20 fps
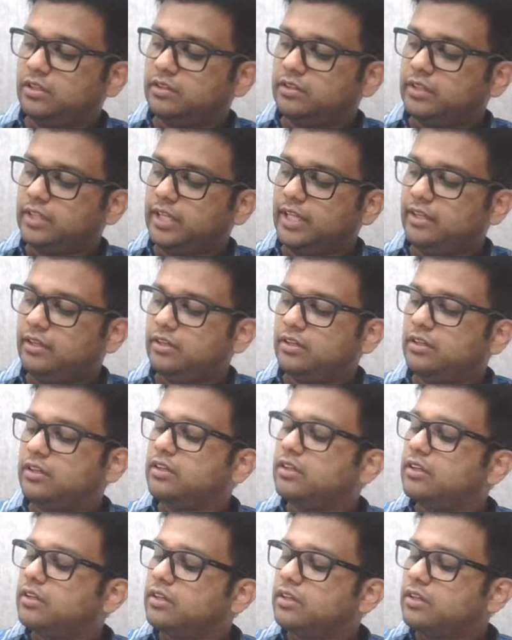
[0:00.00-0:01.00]
Then
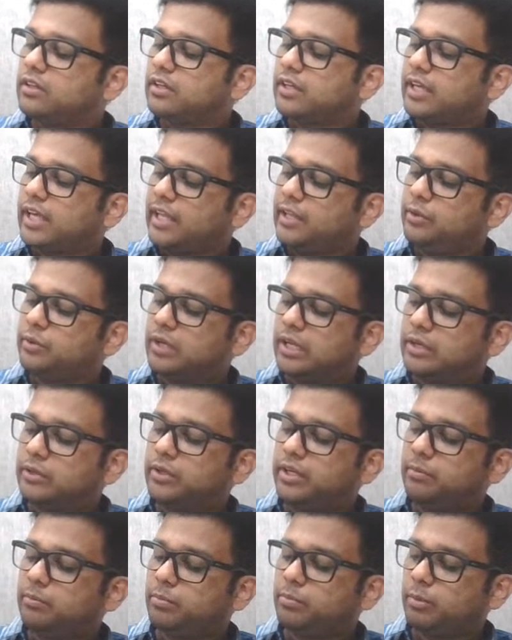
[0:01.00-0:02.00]
can you
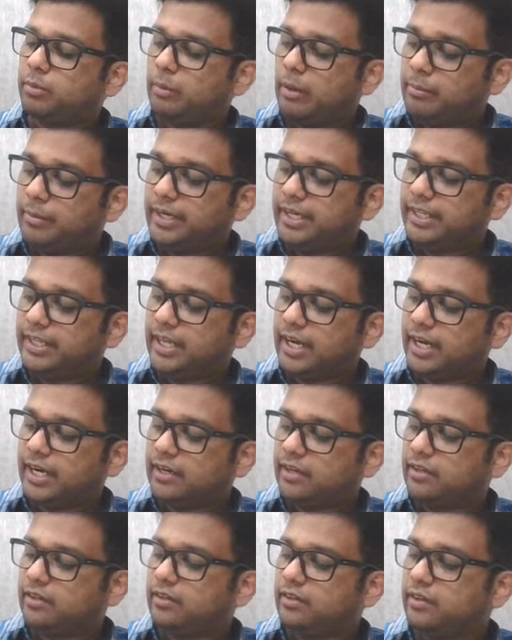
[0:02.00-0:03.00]
calculate probability
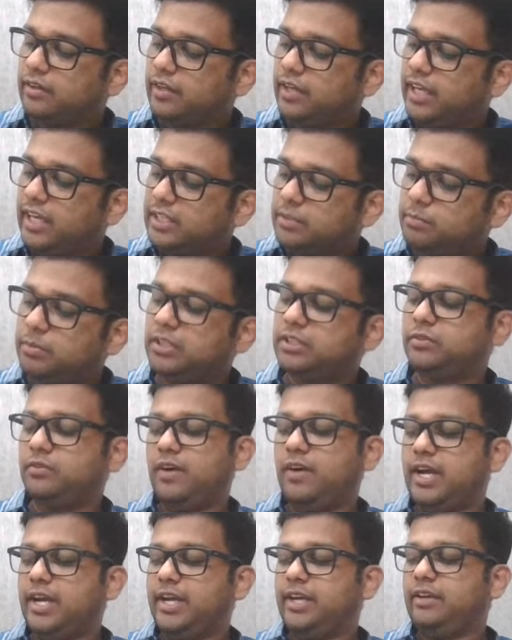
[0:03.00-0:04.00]
that x plus
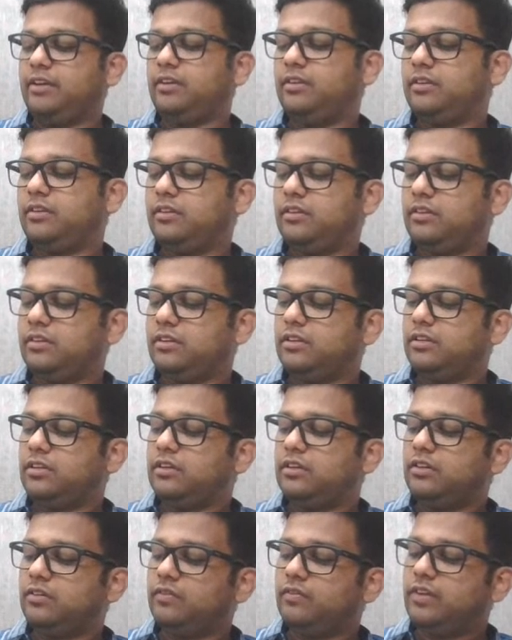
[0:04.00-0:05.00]
y
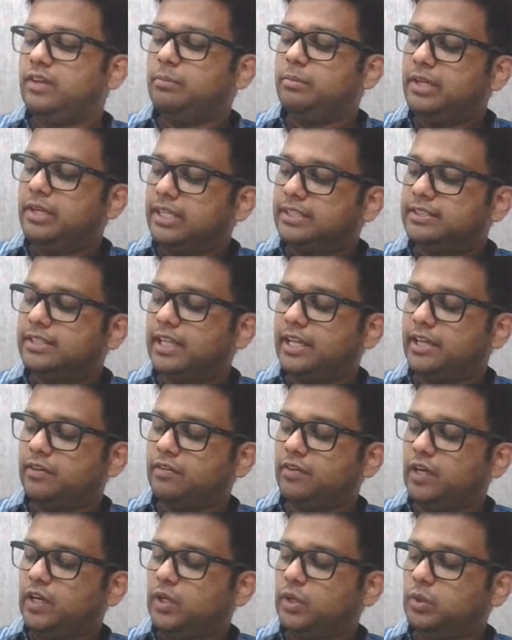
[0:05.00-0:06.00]
will be less than
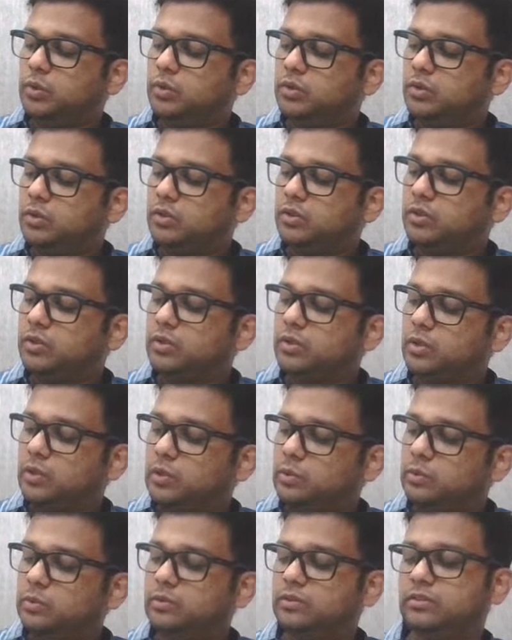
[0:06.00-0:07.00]
equal to
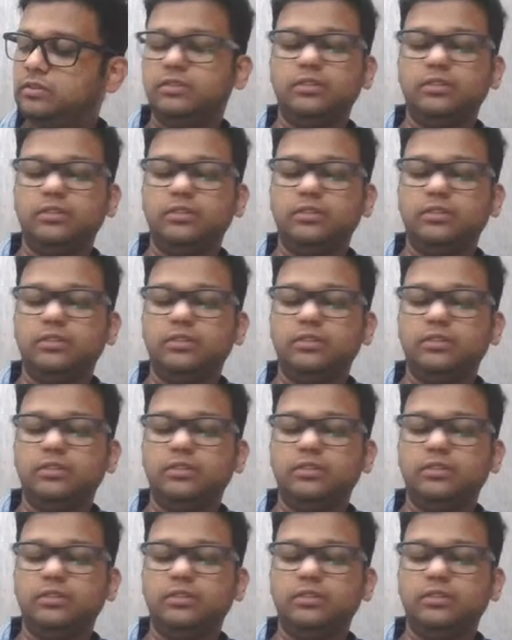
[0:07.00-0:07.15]
2?